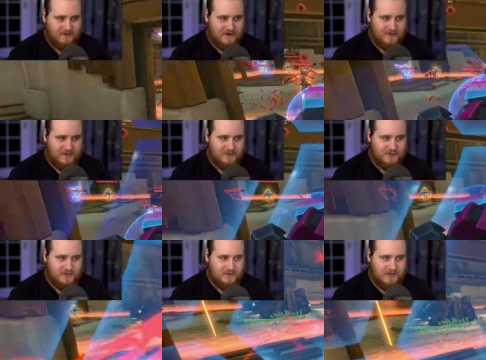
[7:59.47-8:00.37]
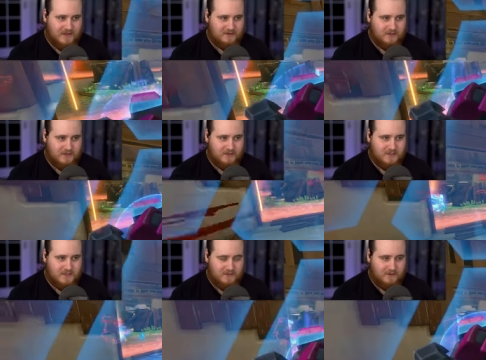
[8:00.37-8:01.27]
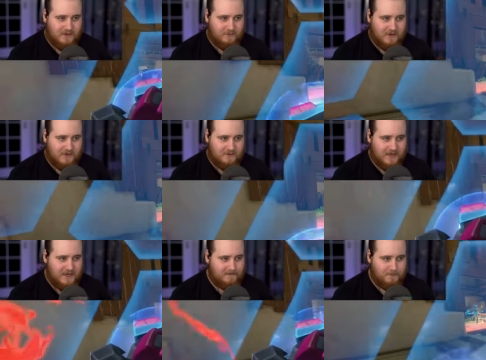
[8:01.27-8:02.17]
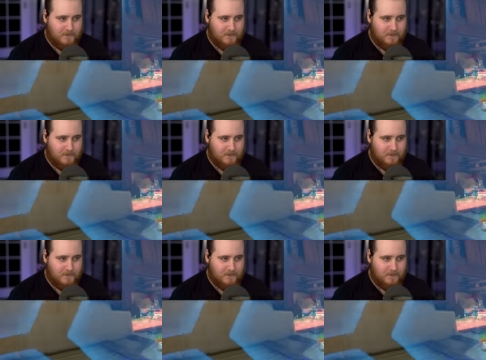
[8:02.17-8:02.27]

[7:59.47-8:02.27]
All right, there's the shield again. Just going to slowly wiggle away.